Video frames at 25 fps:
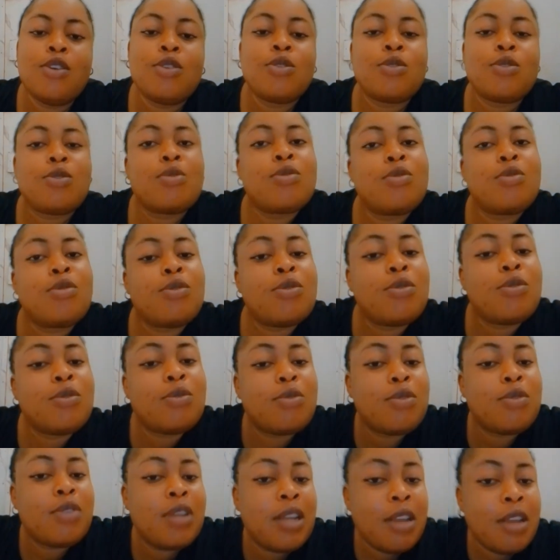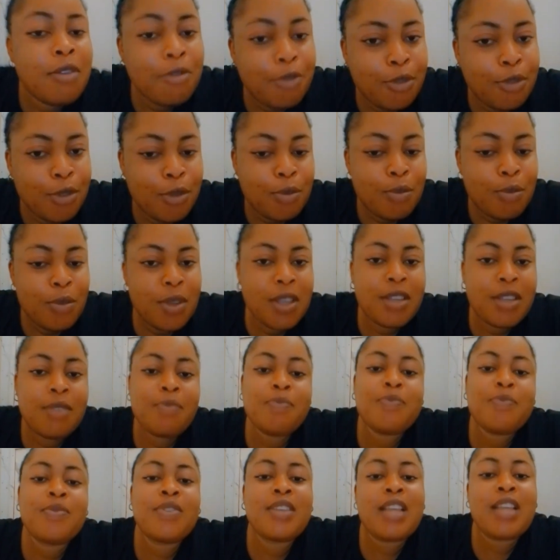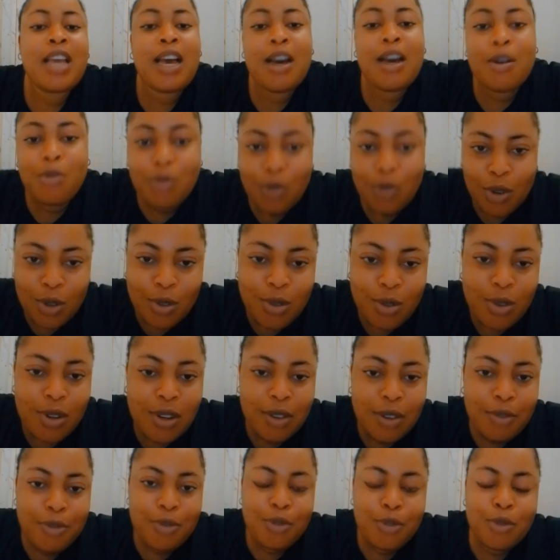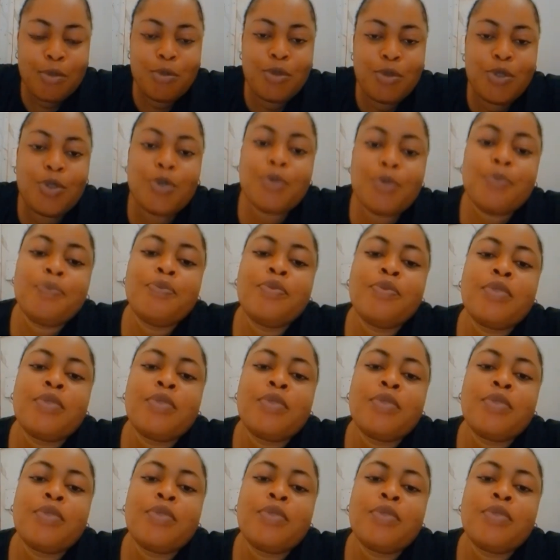So learn from me, I'll also learn from you.